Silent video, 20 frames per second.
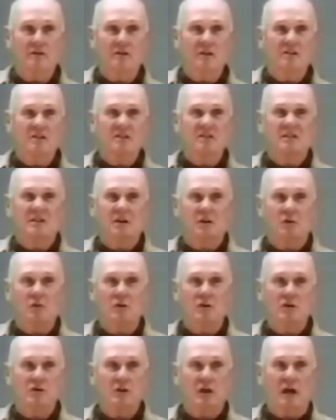this is the
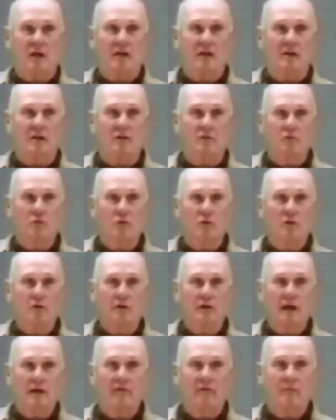only shot in the world
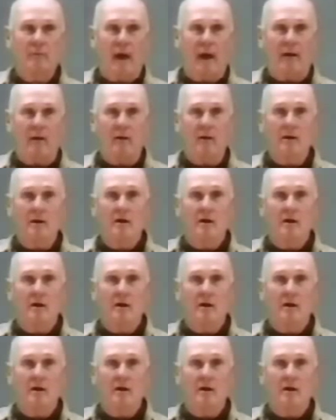that ever mattered.